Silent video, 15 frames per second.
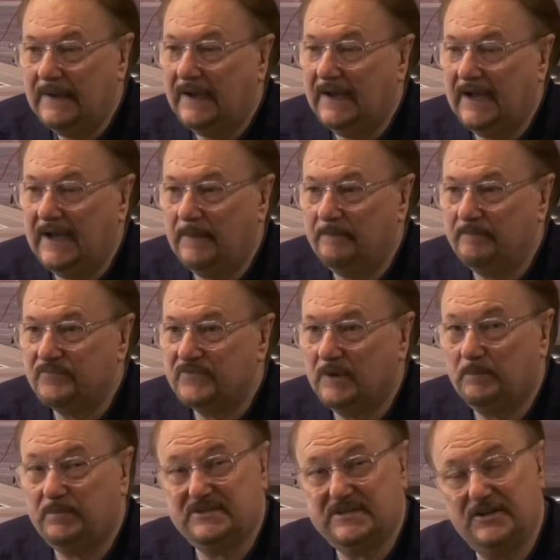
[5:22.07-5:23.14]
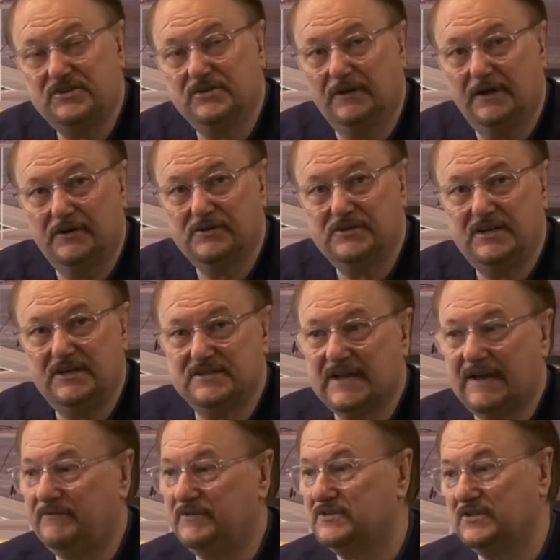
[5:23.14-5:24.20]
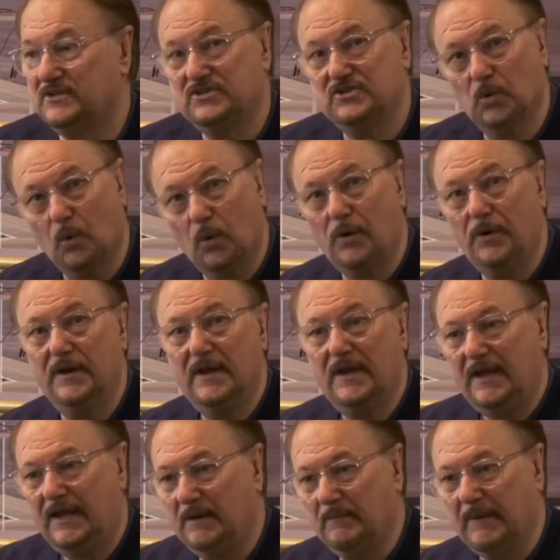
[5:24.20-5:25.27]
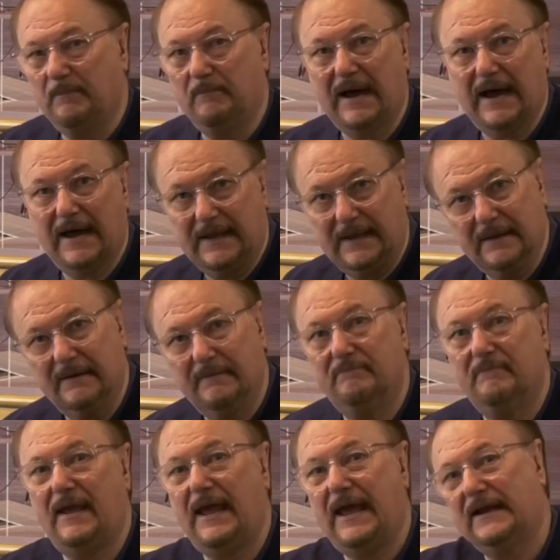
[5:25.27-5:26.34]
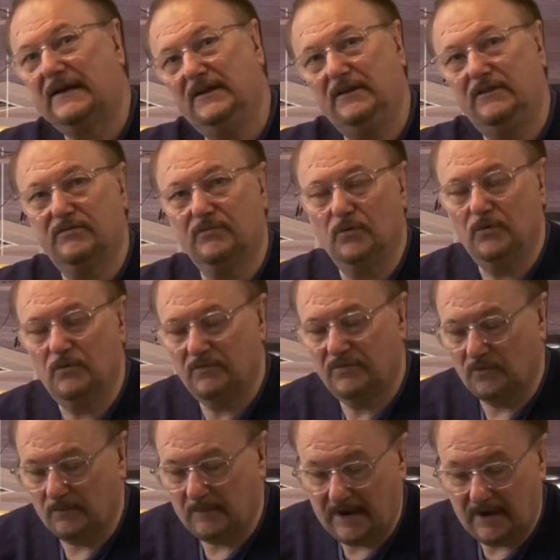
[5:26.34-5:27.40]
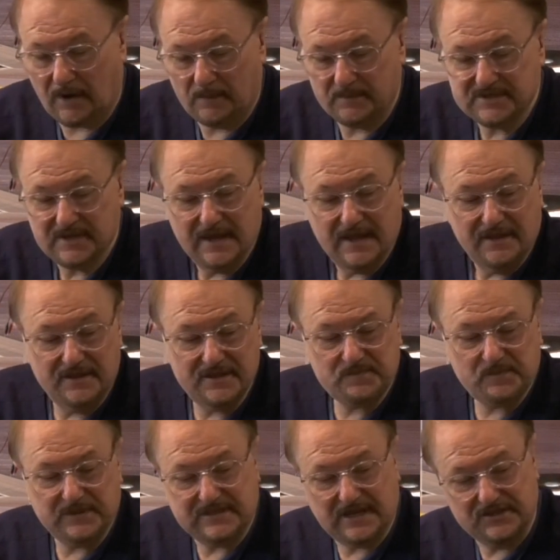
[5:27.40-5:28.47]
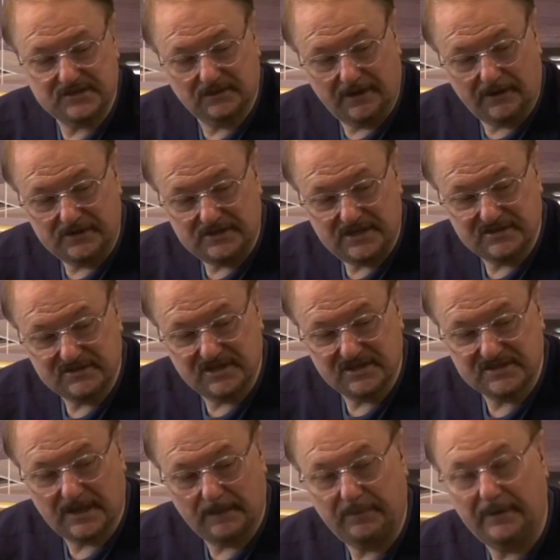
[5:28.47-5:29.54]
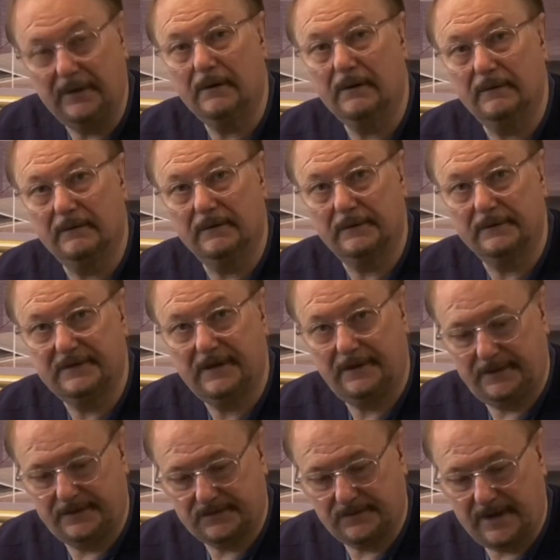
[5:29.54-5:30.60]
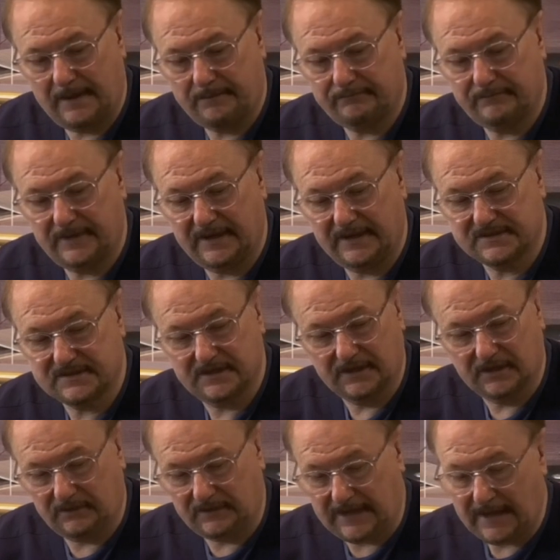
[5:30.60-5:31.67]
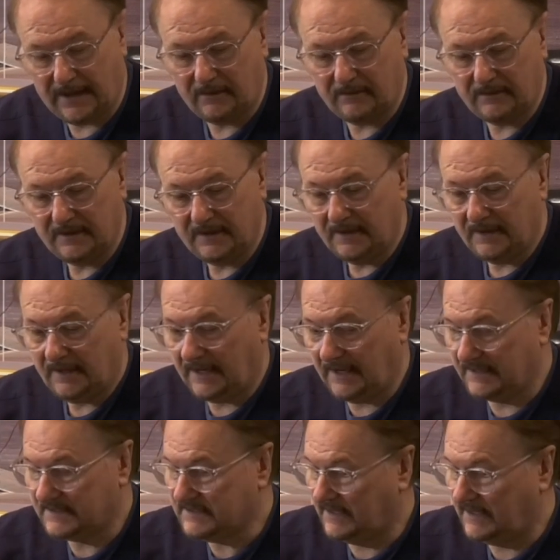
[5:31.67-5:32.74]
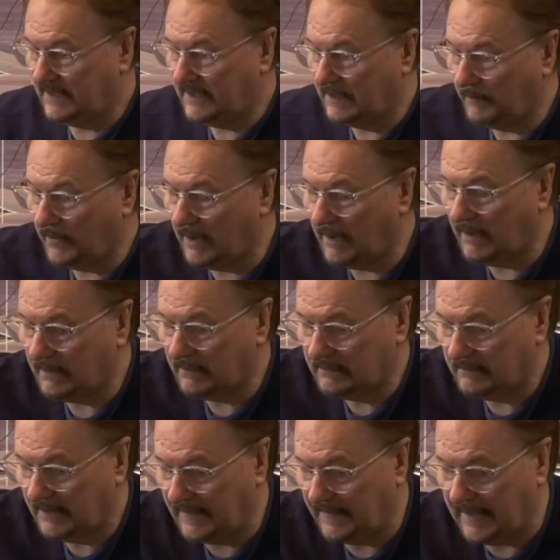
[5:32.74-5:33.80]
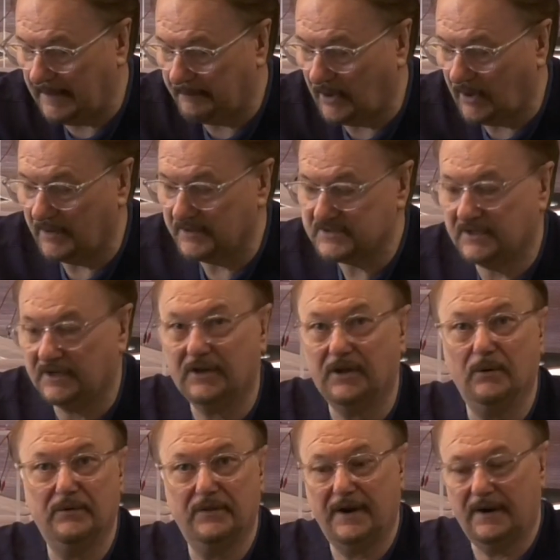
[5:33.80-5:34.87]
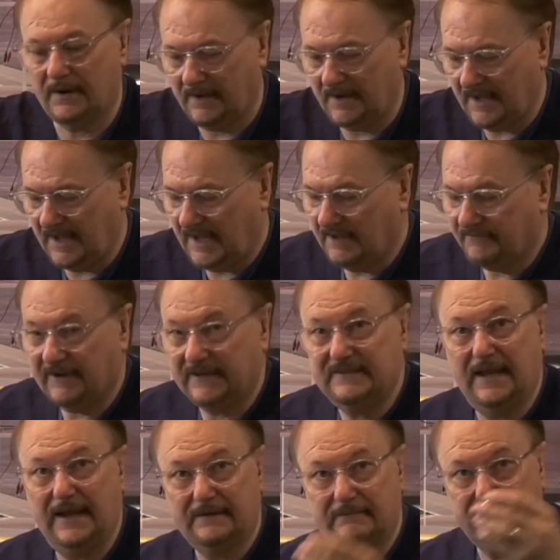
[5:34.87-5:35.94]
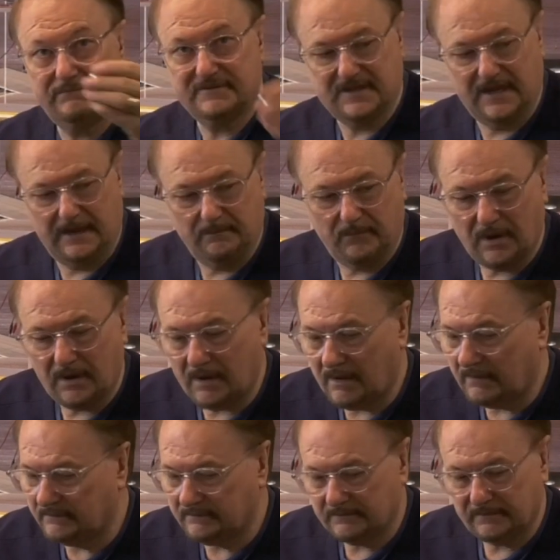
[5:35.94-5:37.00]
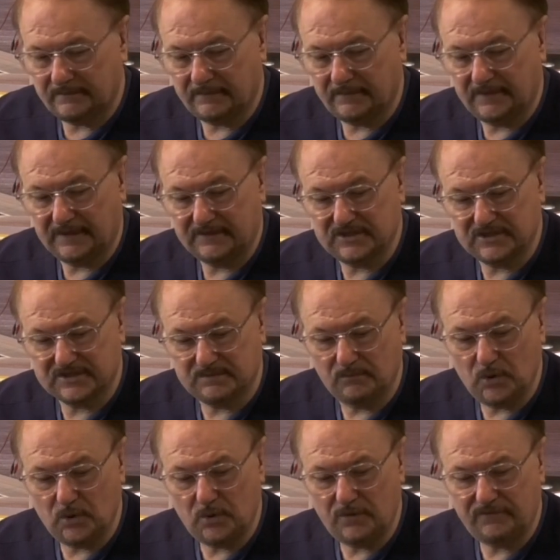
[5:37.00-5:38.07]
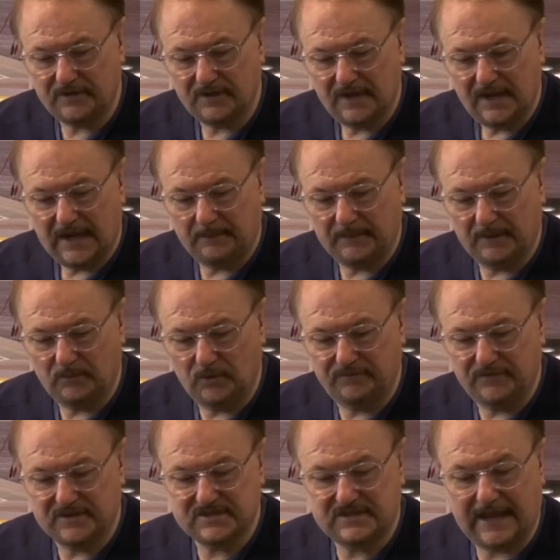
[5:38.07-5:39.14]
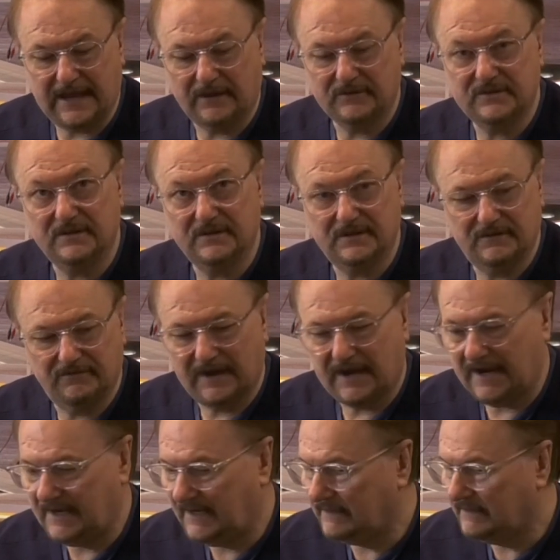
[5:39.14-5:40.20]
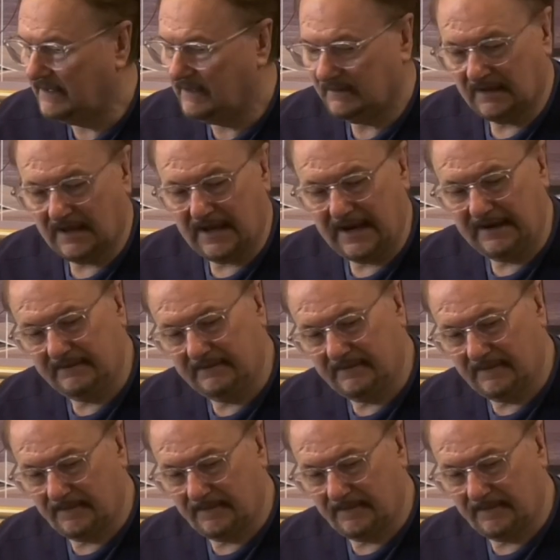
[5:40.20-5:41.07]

Um, the potential energy is obviously stored in my body and acting through through my arms. This potential energy is just up here on a little 10-inch ramp, and it's going to go down, and it's going to hit a ball, and that ball is going to go there. If I take same ball that just moved, I'm going to move this down to the dividing line.